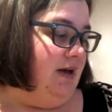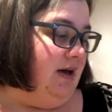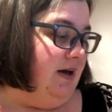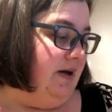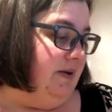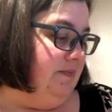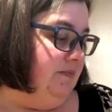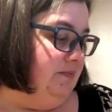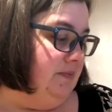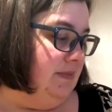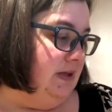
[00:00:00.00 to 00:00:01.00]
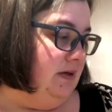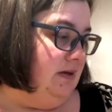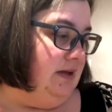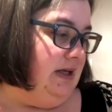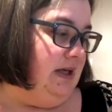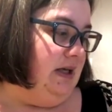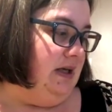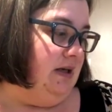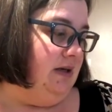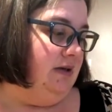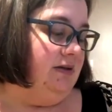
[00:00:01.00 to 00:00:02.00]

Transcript: the